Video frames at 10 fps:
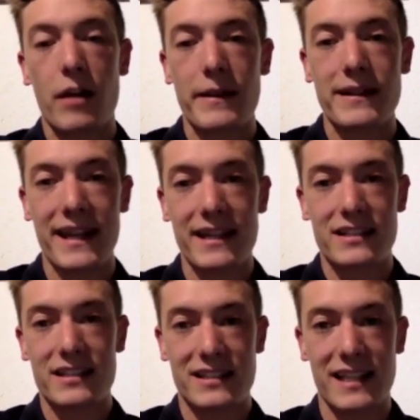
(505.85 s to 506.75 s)
it takes
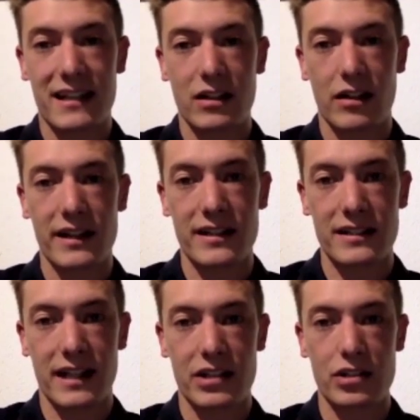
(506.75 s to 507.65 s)
to settle the
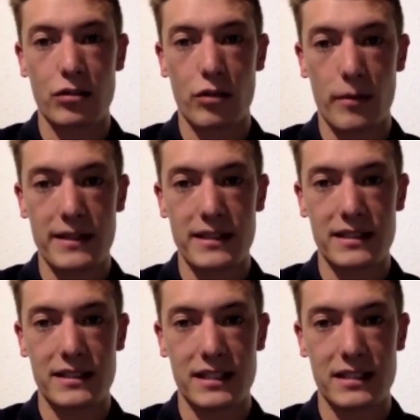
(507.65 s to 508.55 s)
international
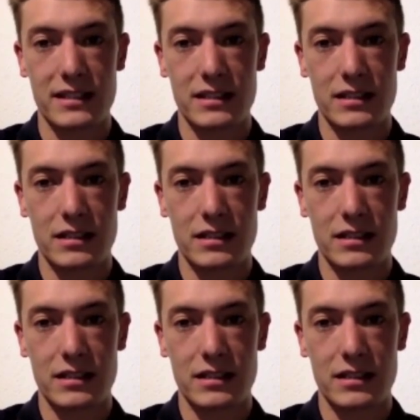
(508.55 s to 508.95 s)
remittances.